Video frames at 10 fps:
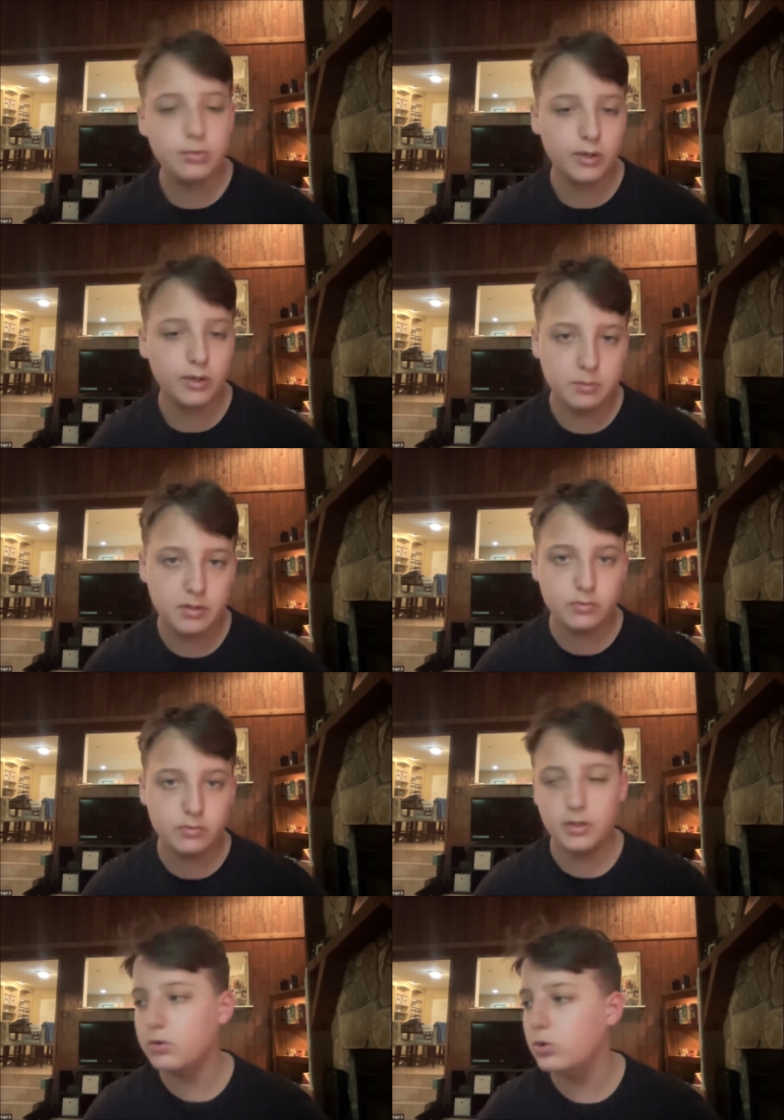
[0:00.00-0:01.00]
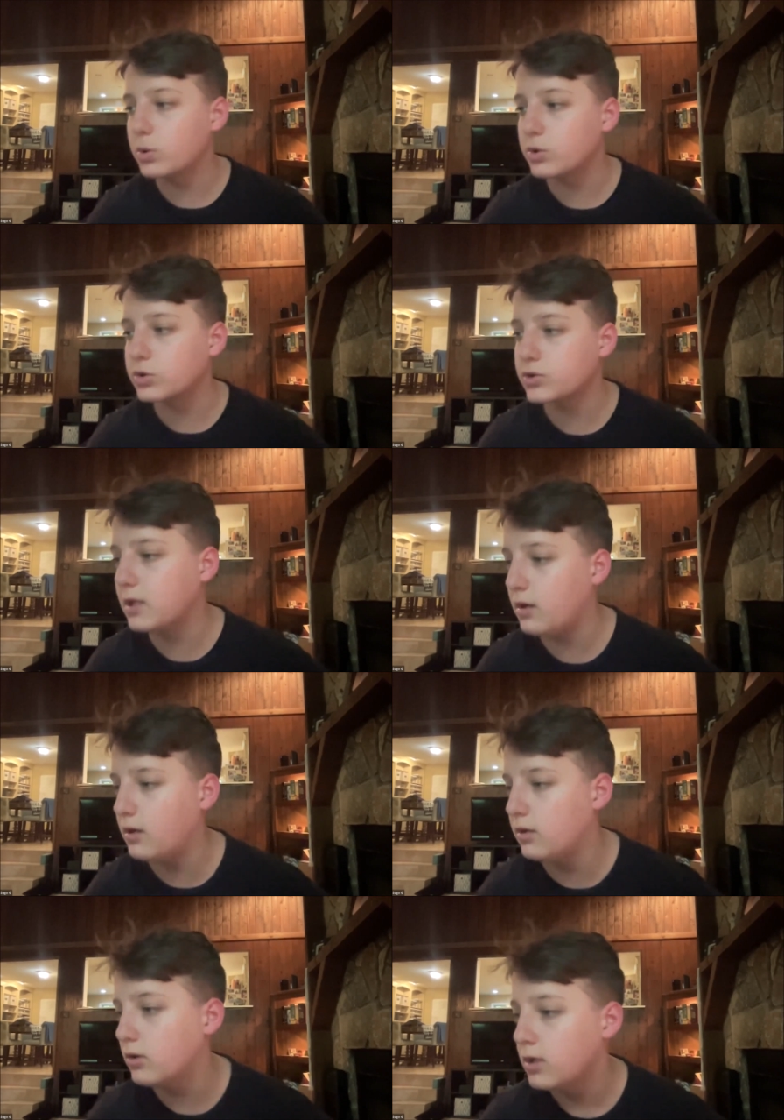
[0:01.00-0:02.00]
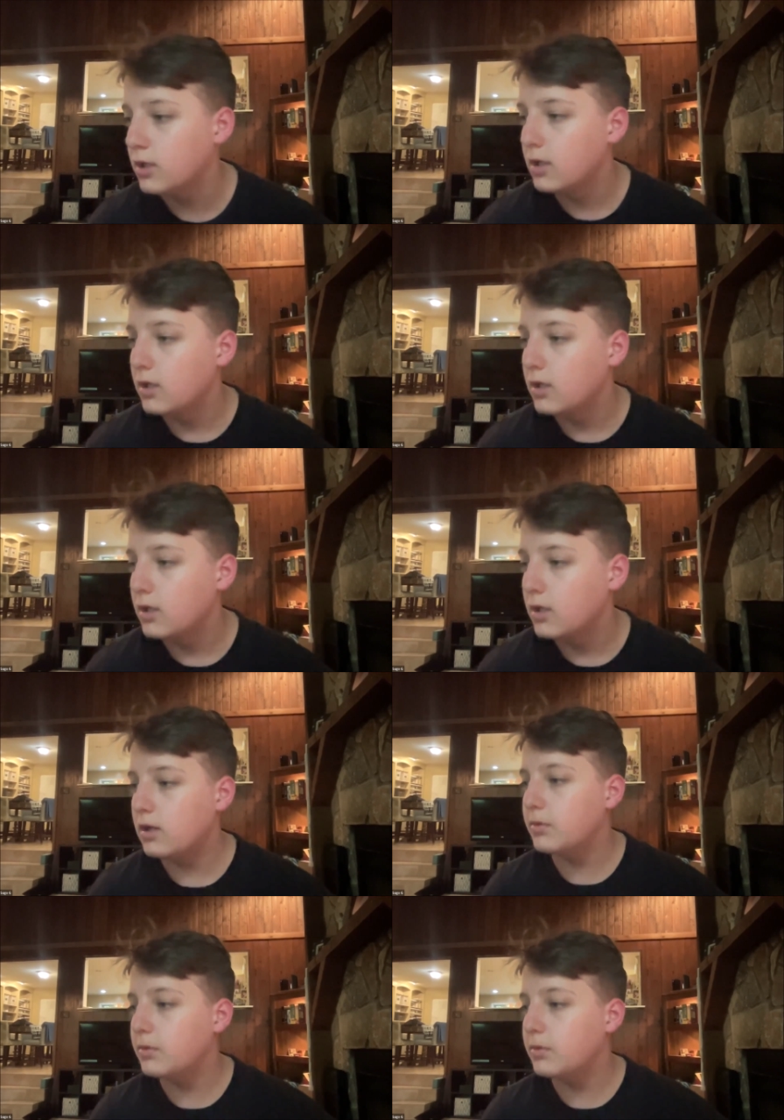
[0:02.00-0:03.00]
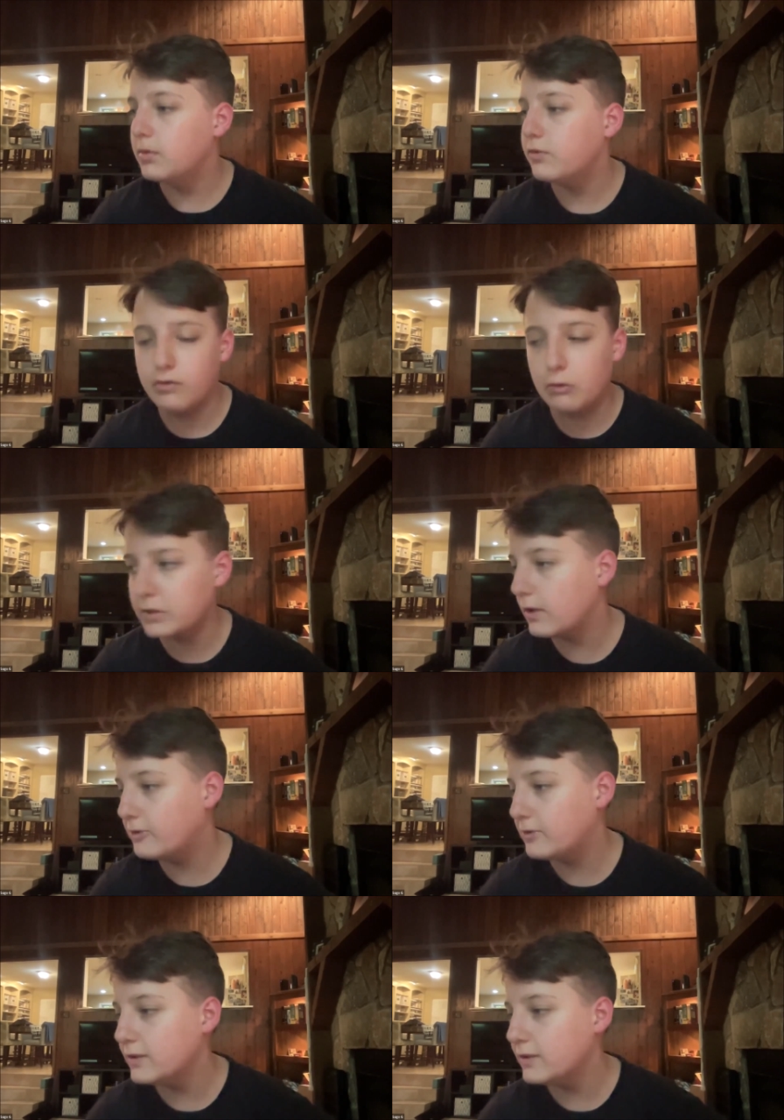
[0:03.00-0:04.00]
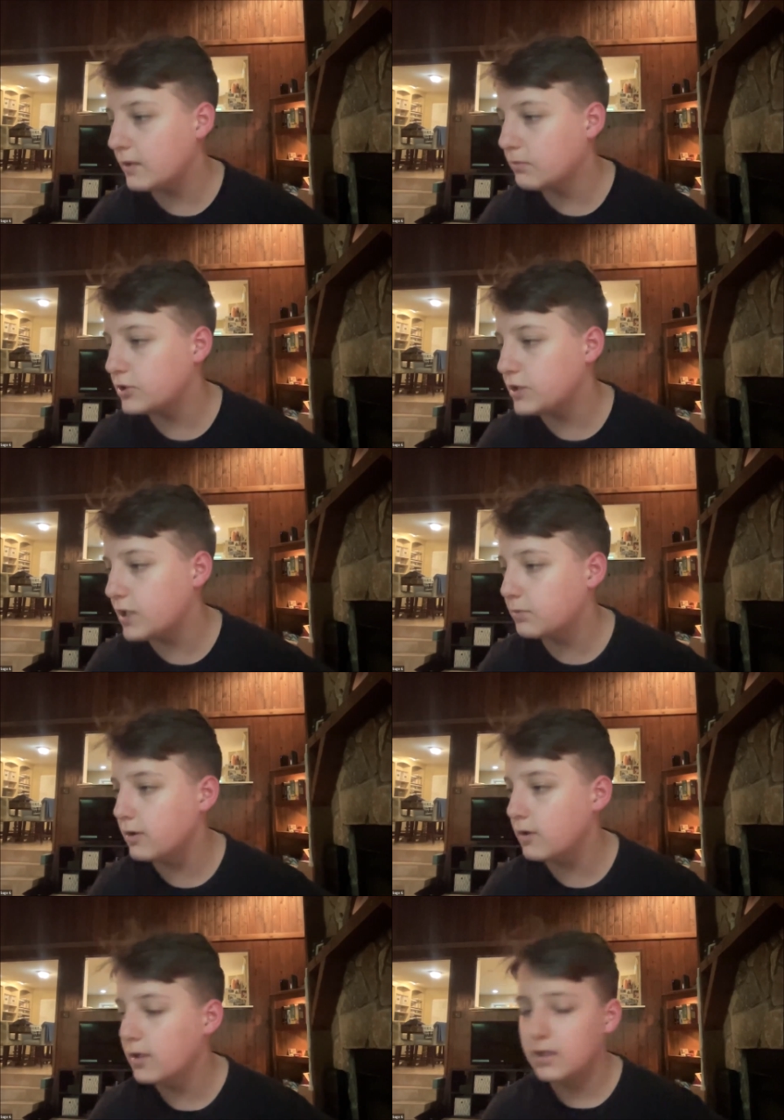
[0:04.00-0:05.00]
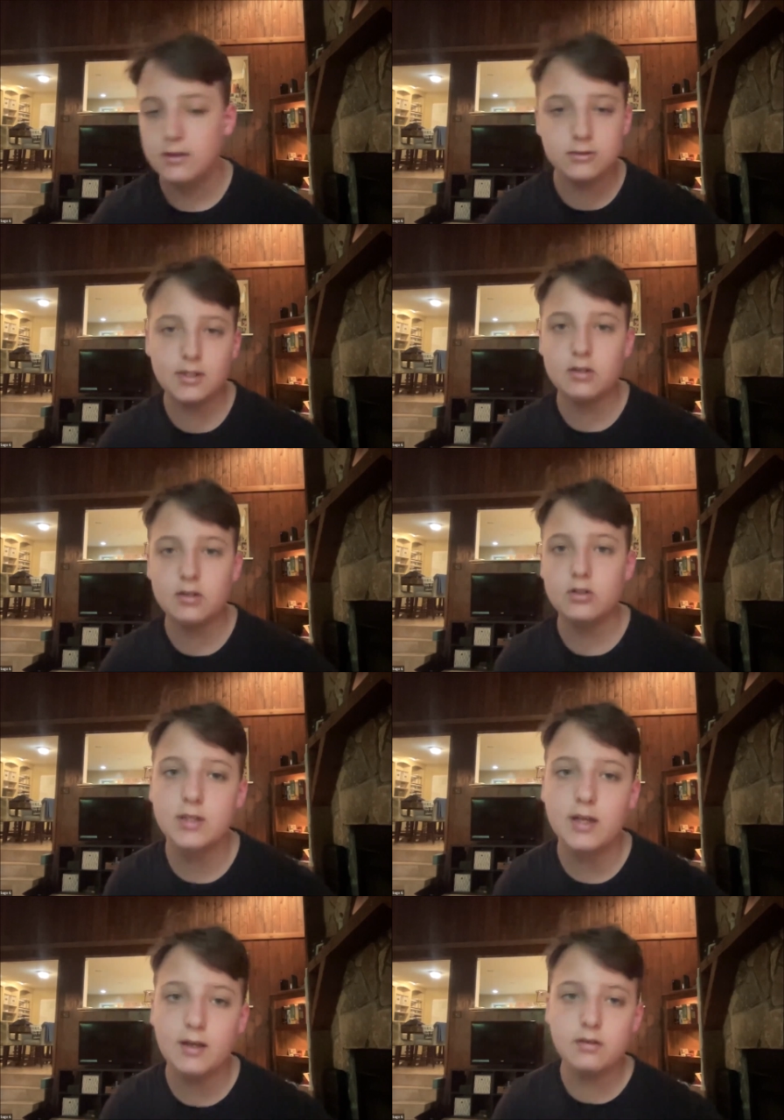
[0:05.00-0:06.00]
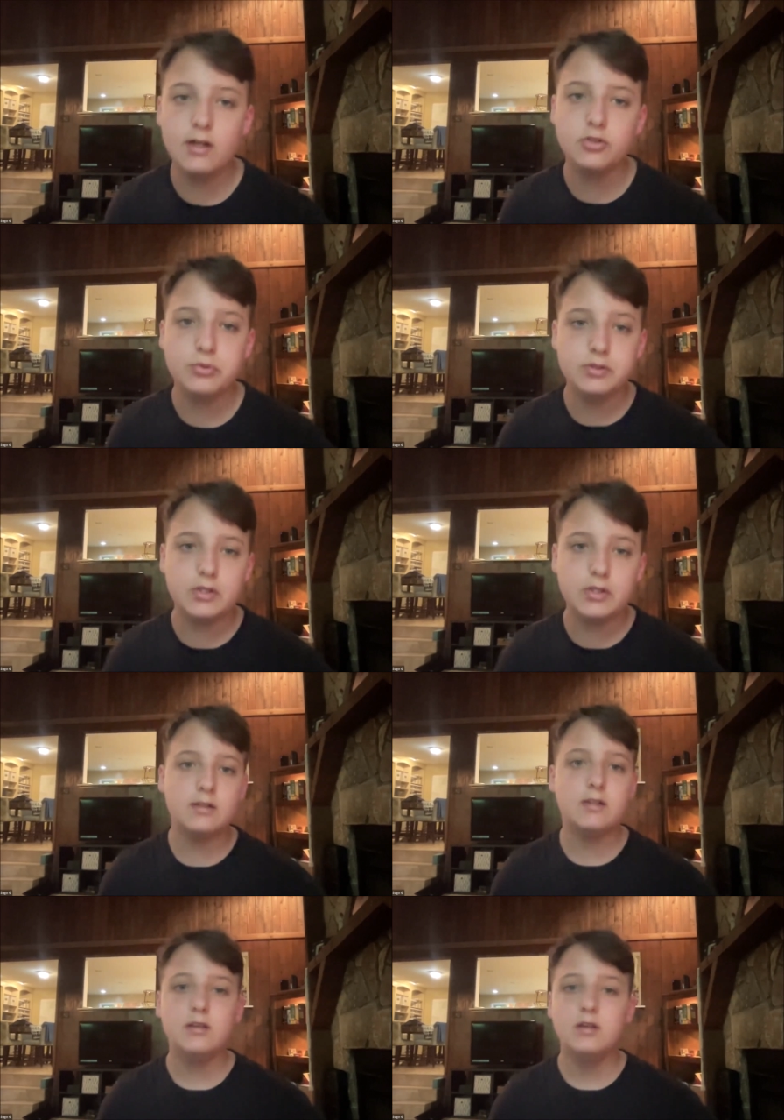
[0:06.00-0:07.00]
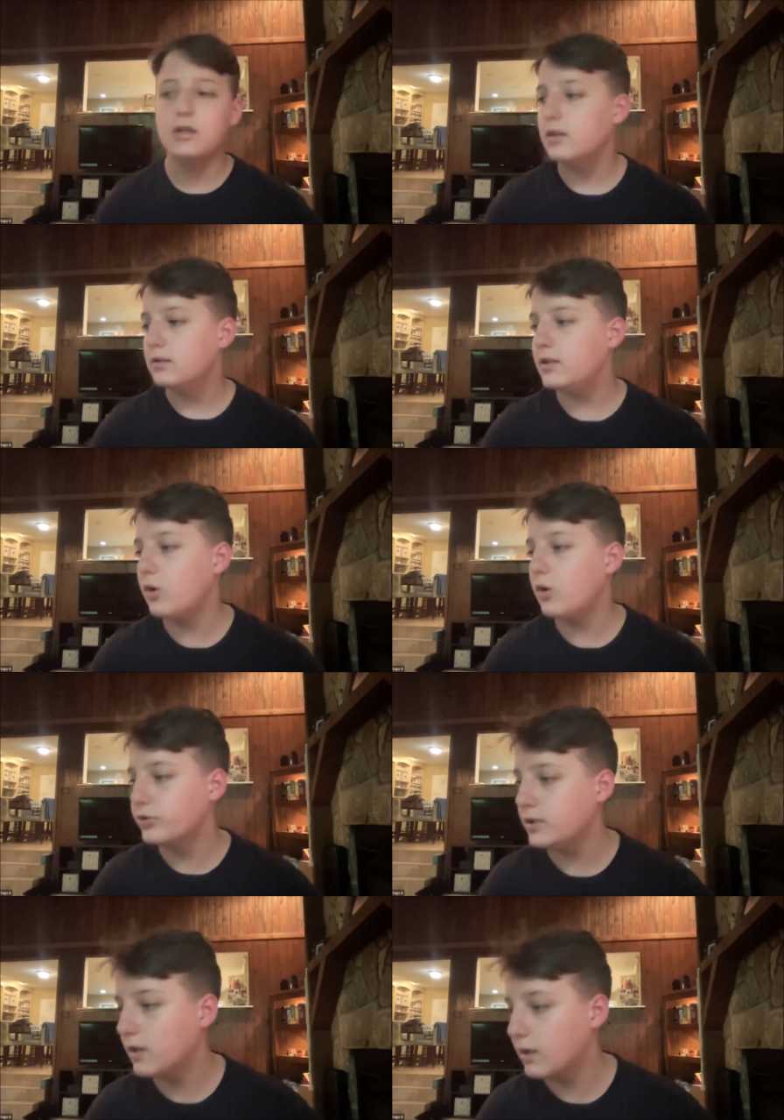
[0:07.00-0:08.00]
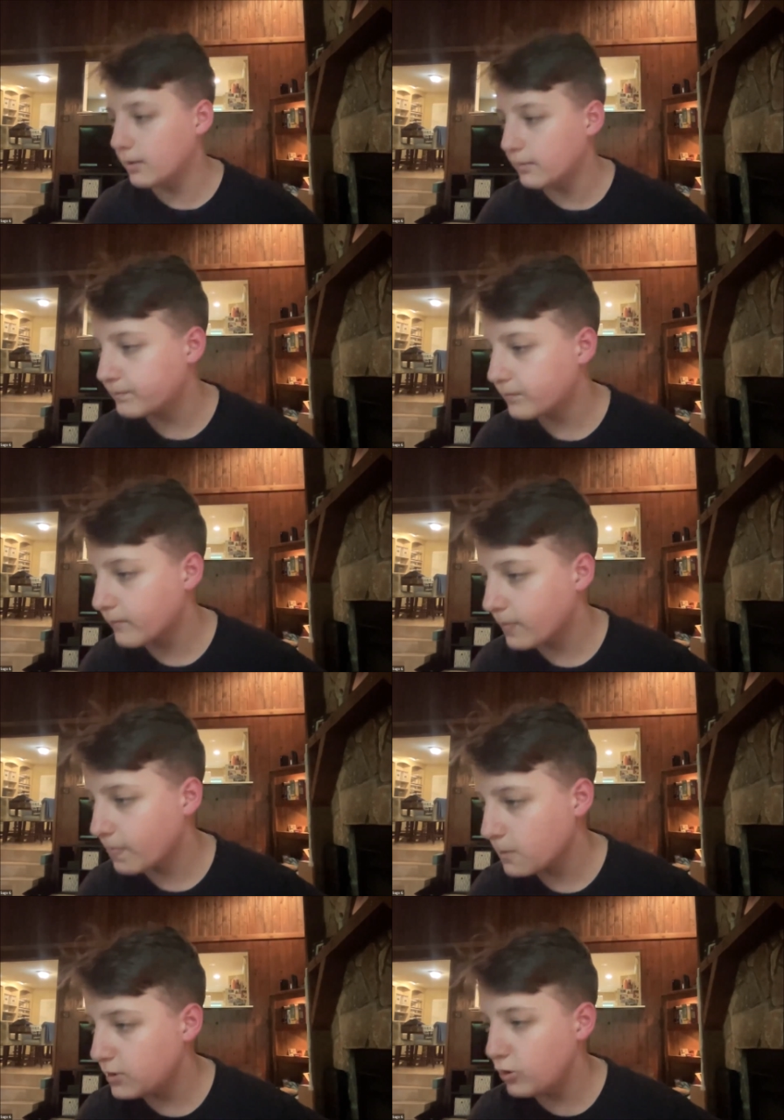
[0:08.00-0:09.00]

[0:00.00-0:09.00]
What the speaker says: outnumbering the people who worshiped God. But if you read closely in the same chapter, turns out that Elijah was not the only